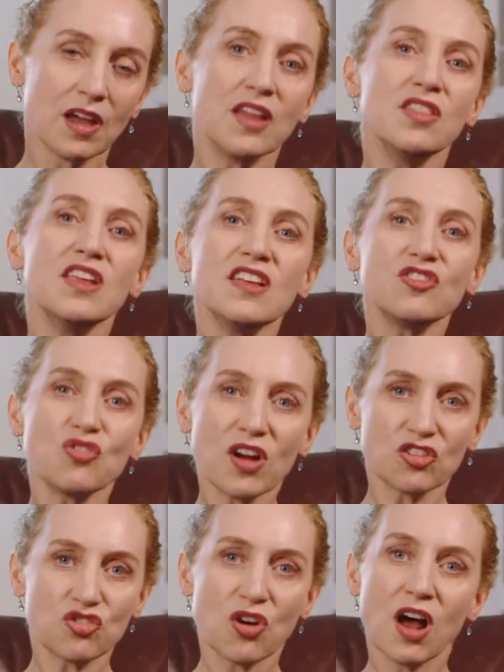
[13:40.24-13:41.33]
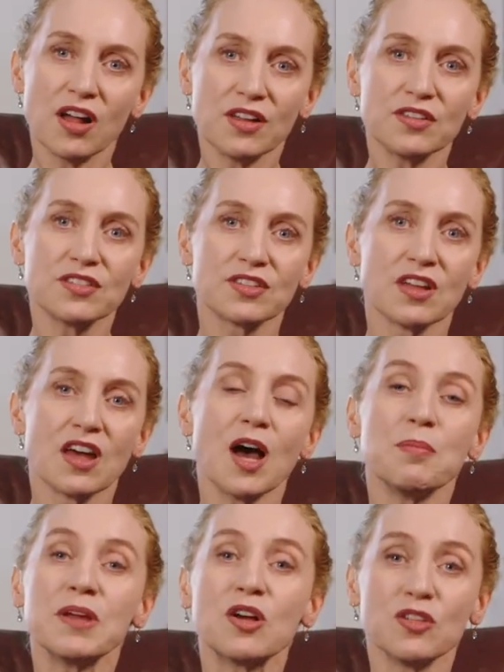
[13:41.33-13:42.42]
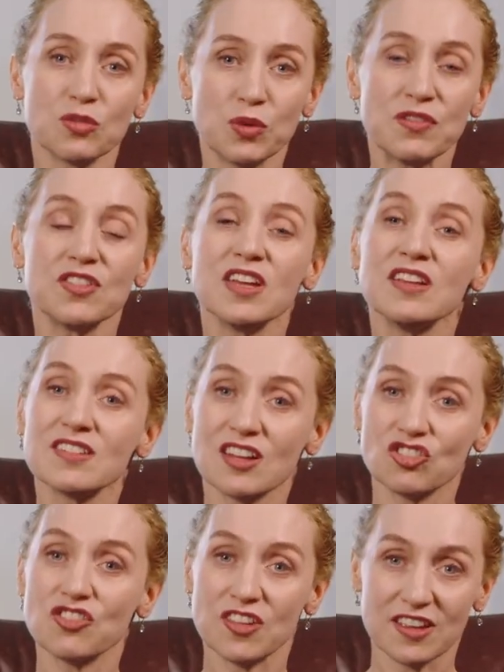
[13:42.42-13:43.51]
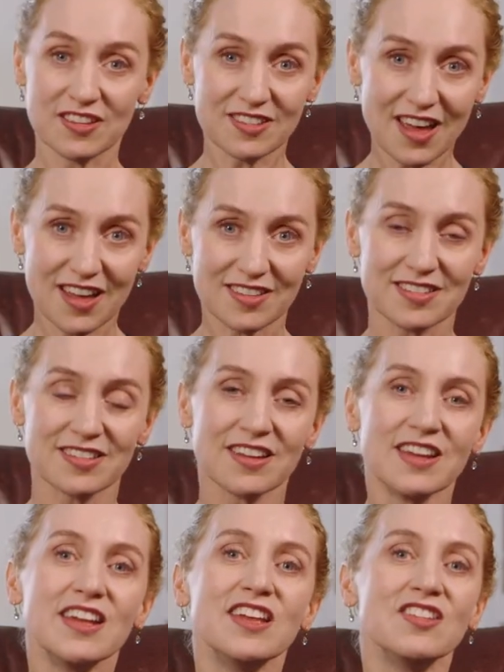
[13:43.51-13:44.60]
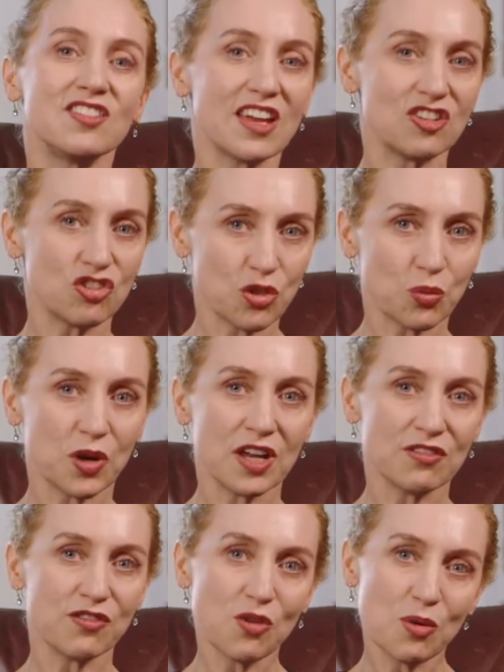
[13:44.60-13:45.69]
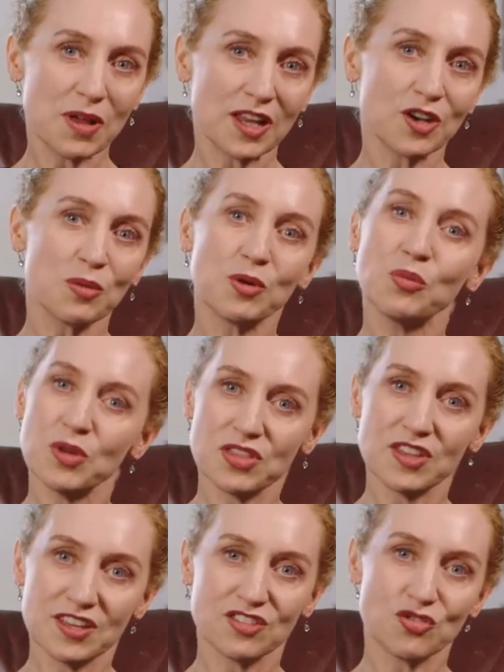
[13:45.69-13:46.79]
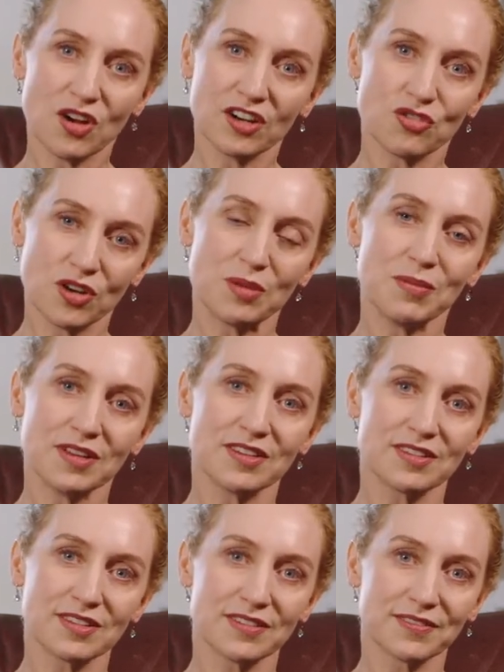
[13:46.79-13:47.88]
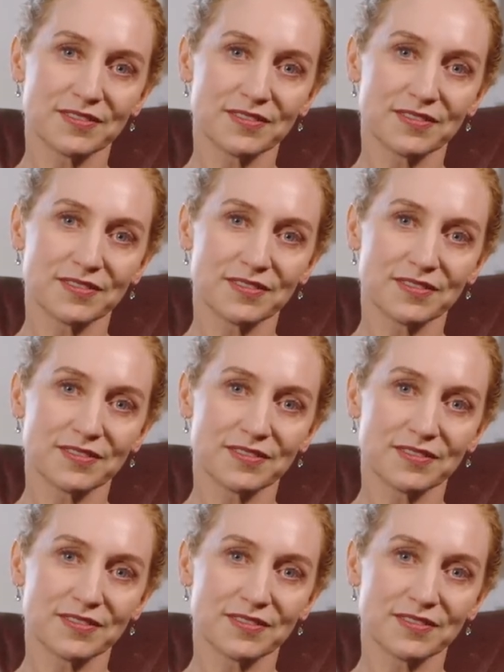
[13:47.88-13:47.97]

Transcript: And these drug trials are because we've seen such success in stage 3 and 4 melanoma with these drug treatments.